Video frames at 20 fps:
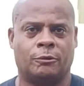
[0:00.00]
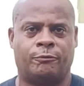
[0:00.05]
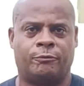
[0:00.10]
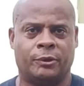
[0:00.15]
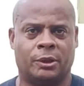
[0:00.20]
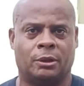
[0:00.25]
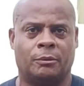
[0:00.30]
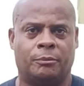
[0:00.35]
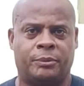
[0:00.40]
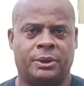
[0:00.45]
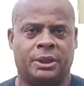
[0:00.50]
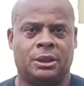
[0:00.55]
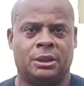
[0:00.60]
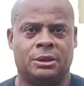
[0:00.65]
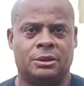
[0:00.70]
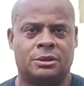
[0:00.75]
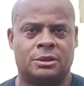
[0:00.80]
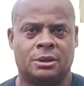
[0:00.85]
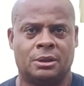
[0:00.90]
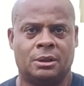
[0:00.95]

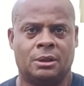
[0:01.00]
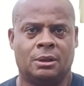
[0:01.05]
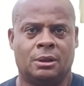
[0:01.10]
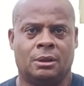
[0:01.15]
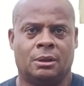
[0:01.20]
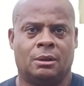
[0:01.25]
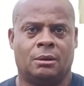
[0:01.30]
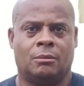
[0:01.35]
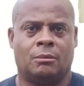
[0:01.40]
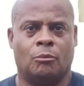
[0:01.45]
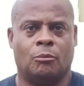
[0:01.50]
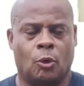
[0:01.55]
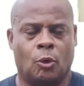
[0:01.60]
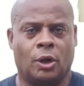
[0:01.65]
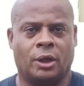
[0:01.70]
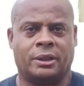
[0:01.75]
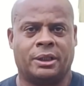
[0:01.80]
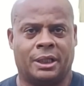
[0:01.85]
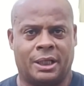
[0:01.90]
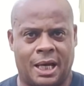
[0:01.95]
Philippines
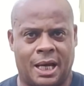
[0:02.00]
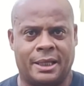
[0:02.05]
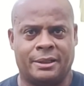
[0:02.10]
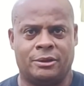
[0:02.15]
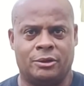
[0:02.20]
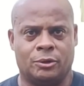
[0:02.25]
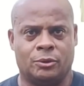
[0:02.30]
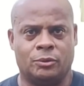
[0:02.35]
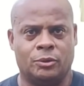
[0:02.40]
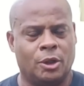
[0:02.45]
more than I do.